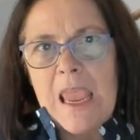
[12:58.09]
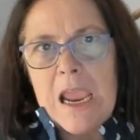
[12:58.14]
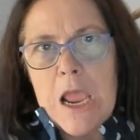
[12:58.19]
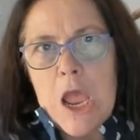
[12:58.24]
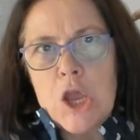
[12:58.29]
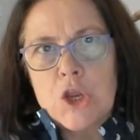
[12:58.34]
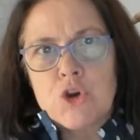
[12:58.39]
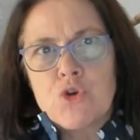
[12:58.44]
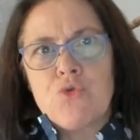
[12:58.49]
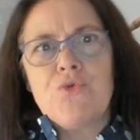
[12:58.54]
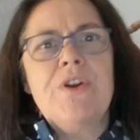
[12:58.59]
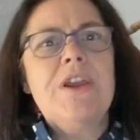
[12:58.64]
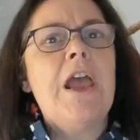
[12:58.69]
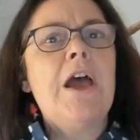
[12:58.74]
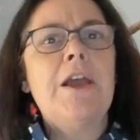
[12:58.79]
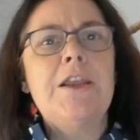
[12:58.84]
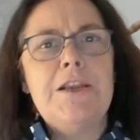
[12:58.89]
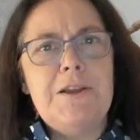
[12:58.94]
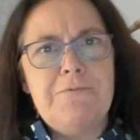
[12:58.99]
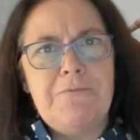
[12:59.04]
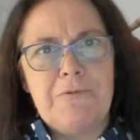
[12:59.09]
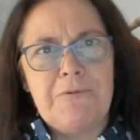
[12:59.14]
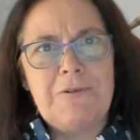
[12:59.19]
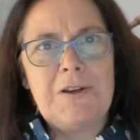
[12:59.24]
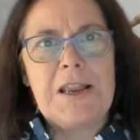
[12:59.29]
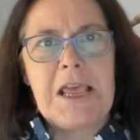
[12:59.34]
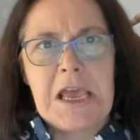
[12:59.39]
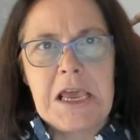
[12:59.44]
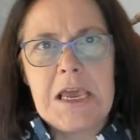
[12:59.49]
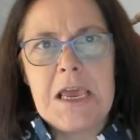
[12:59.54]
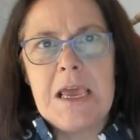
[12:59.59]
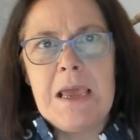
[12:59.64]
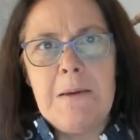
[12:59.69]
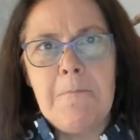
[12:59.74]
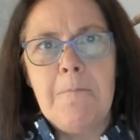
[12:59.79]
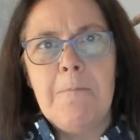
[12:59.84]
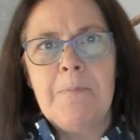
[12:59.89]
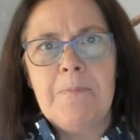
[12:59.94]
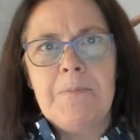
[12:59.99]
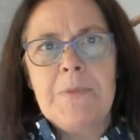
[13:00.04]
a creative flair
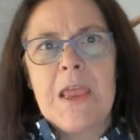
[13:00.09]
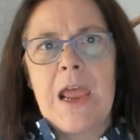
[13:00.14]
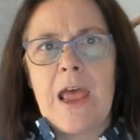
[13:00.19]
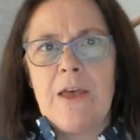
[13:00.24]
and